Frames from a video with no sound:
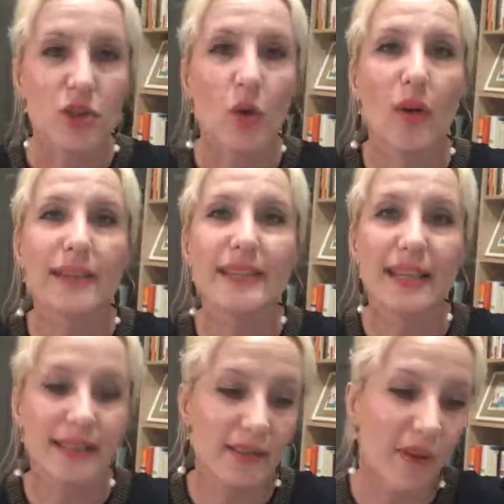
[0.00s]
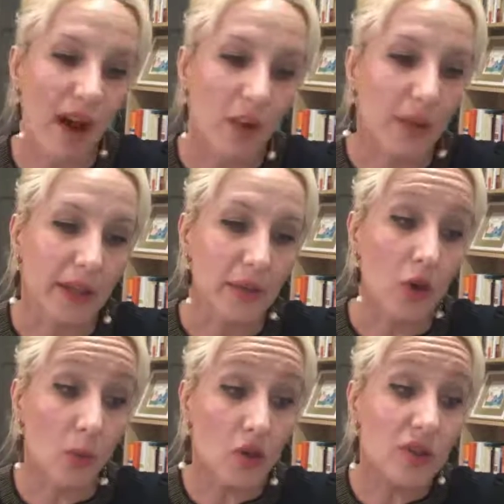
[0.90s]
So it says the following:
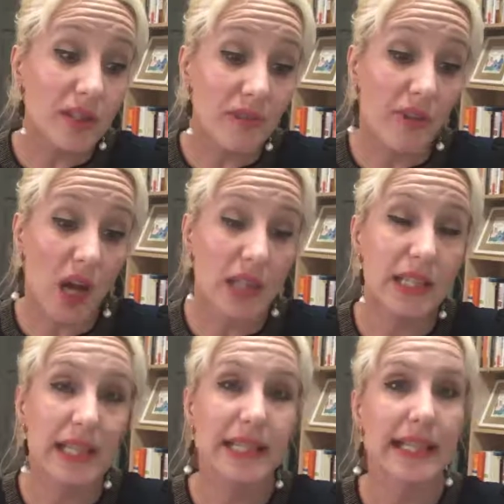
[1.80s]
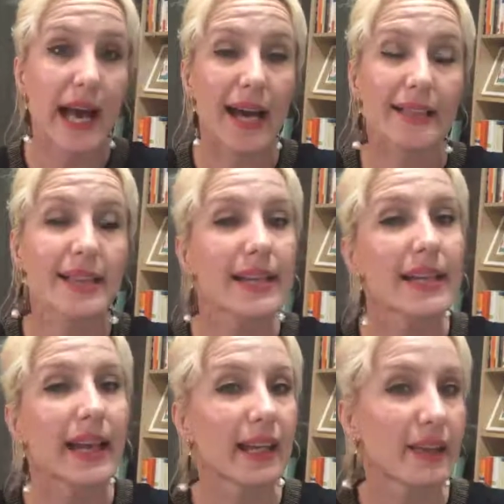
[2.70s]
your emergency fund is not
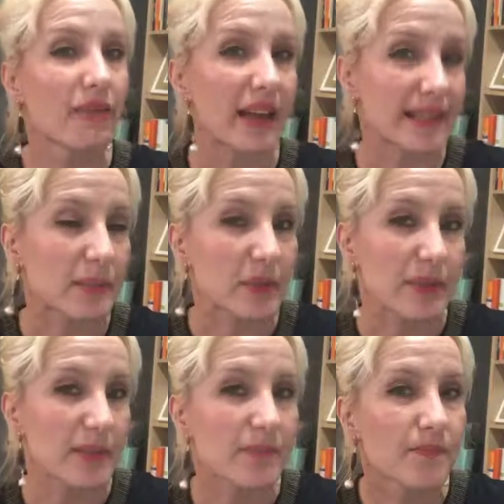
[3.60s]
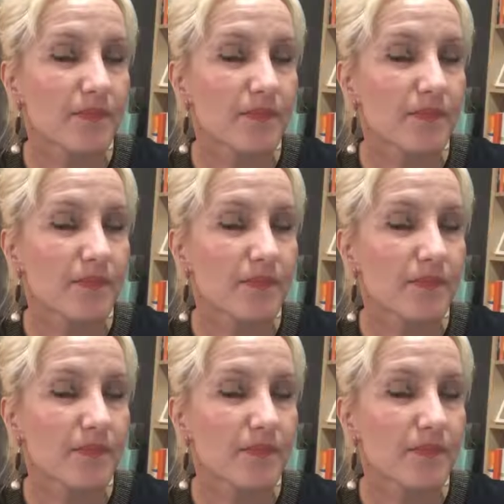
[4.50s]
an investment.